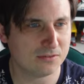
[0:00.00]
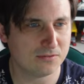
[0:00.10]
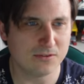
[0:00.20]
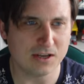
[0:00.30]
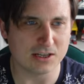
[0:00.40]

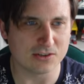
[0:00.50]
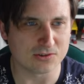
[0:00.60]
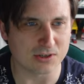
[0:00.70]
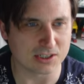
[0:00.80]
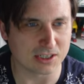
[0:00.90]
very
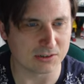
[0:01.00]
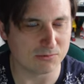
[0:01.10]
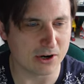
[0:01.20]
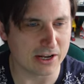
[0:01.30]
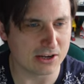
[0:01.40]
interesting.
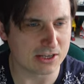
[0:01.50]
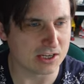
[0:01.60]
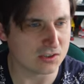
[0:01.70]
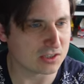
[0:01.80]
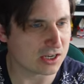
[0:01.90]
Right,
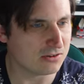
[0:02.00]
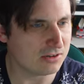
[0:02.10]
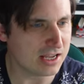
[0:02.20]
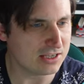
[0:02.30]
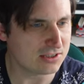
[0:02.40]
okay, so
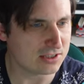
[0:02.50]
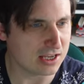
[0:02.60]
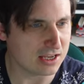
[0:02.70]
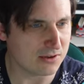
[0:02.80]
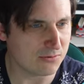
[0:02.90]
let's see